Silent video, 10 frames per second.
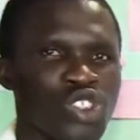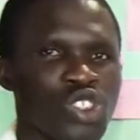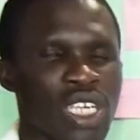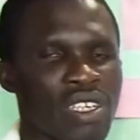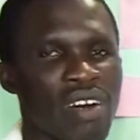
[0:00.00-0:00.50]

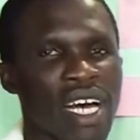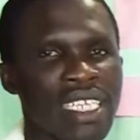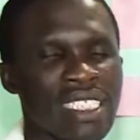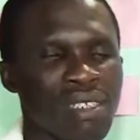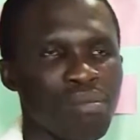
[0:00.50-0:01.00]
general
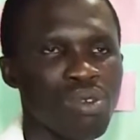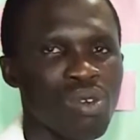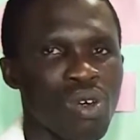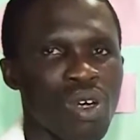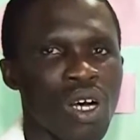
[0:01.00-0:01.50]
example,
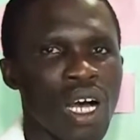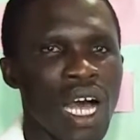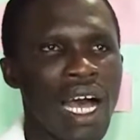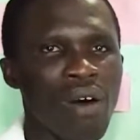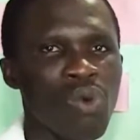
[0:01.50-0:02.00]

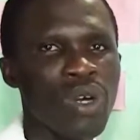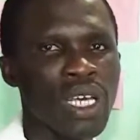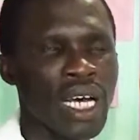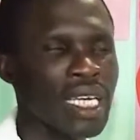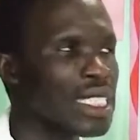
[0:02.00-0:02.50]
how we
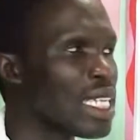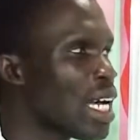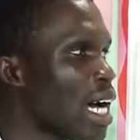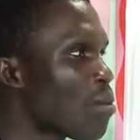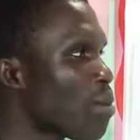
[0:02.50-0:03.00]

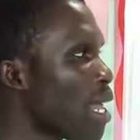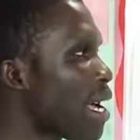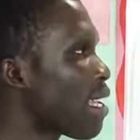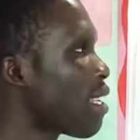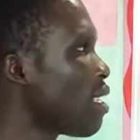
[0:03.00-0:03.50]
can
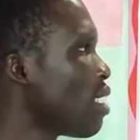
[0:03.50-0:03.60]
apply